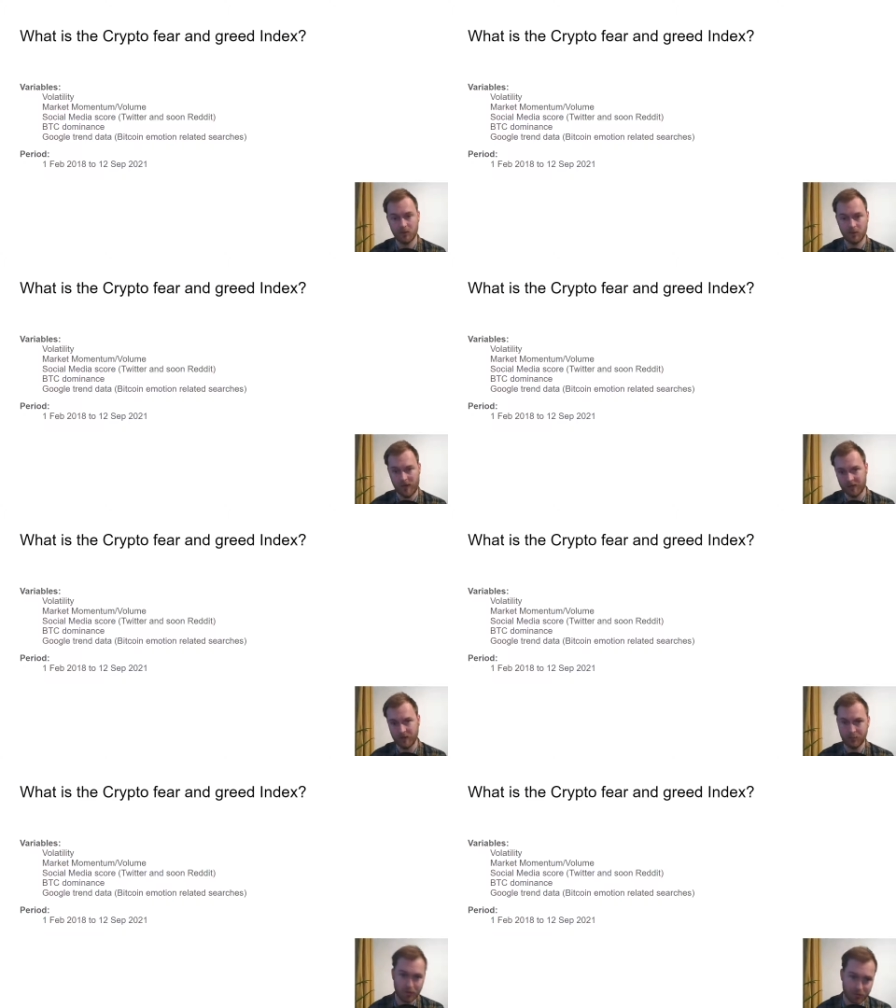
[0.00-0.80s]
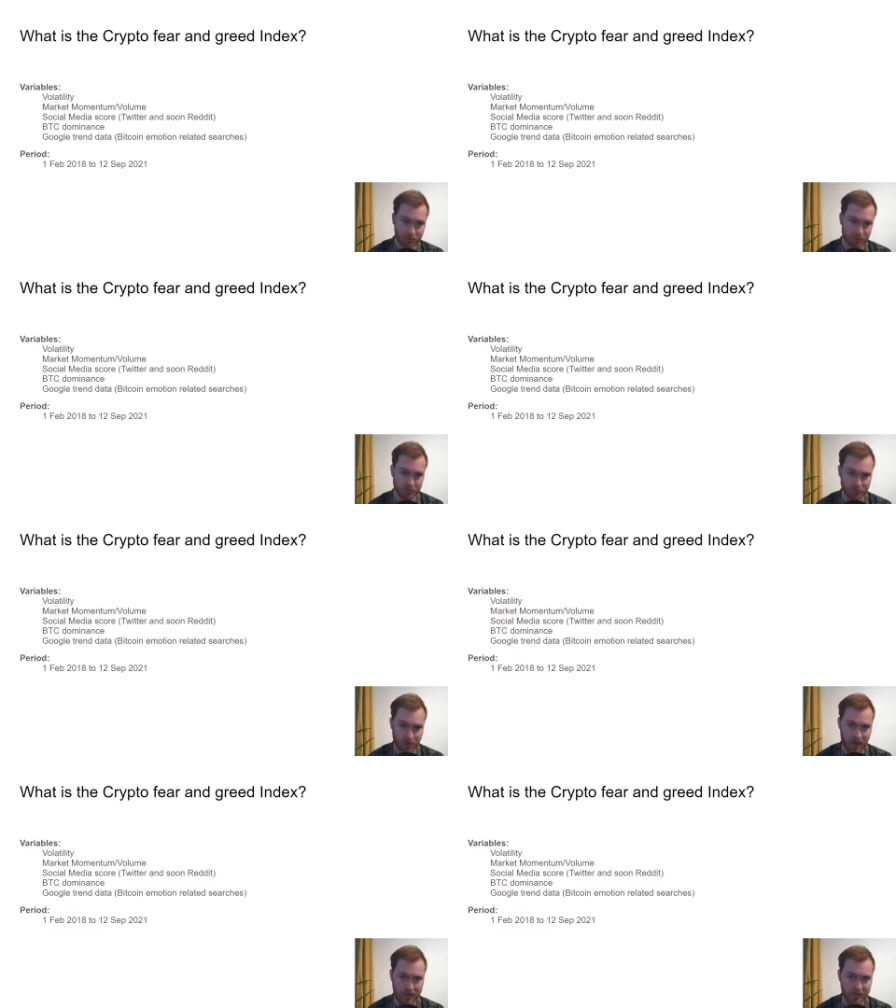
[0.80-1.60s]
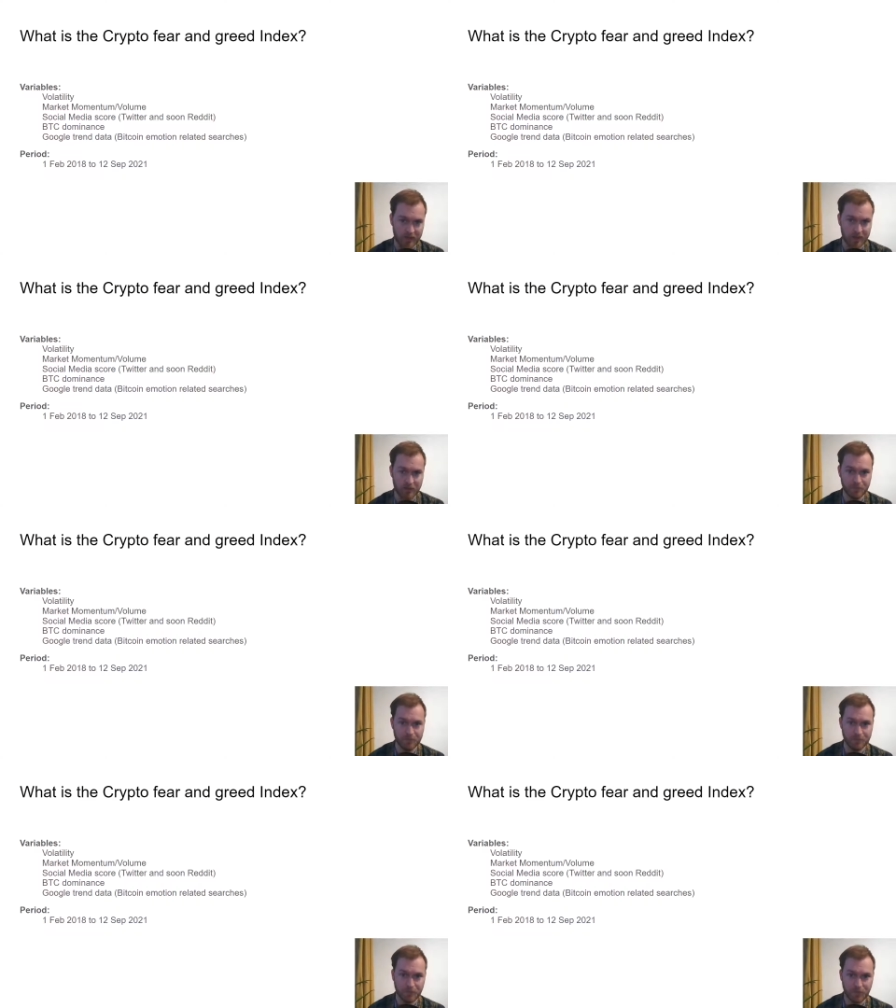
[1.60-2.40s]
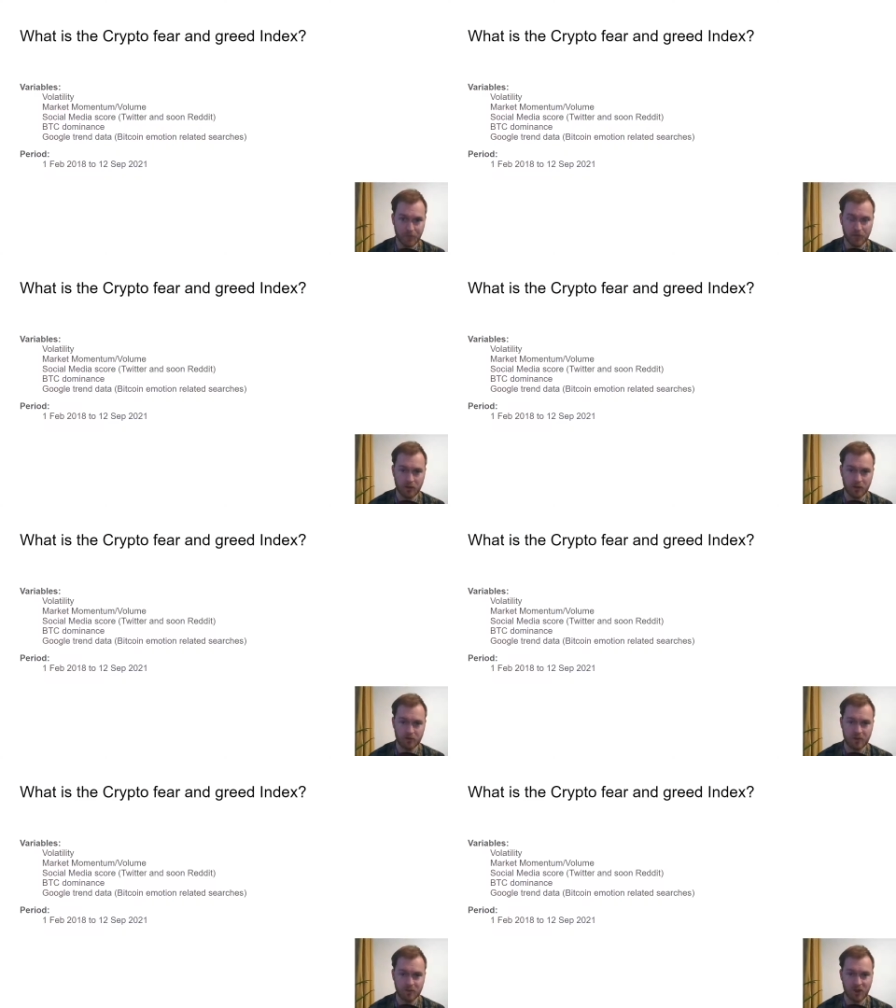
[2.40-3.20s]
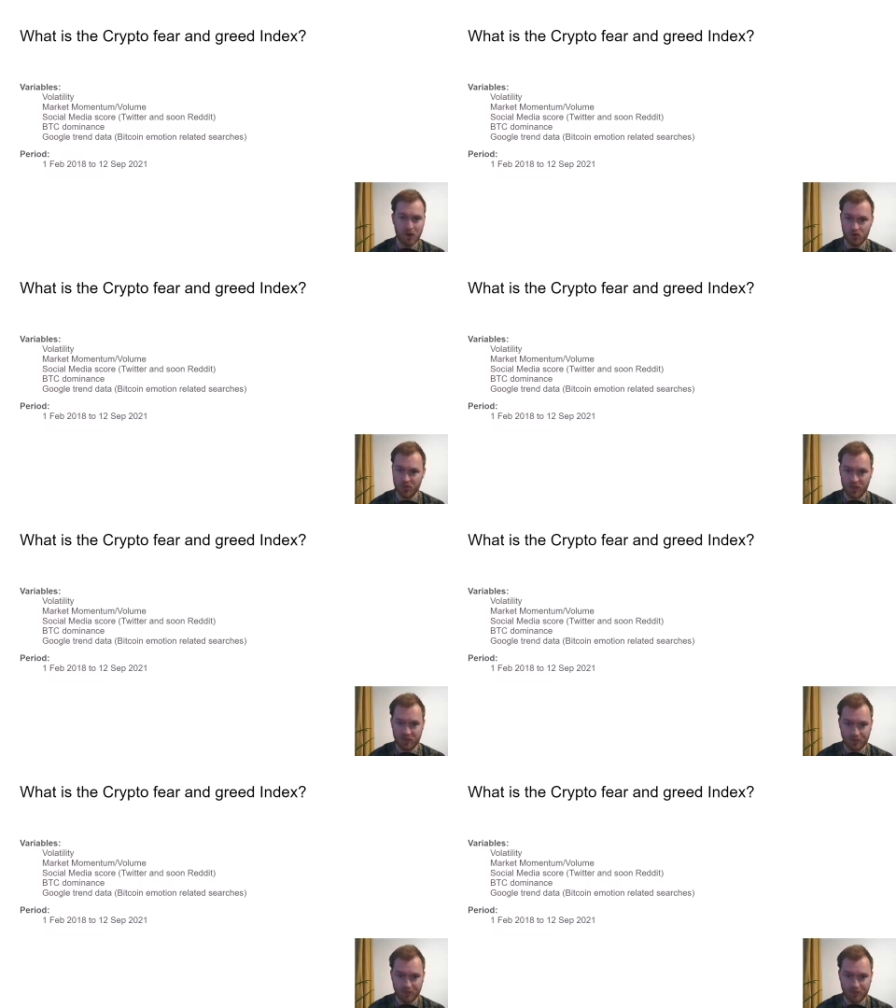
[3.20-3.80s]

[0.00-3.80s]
at a bubble or high in the crypto chart.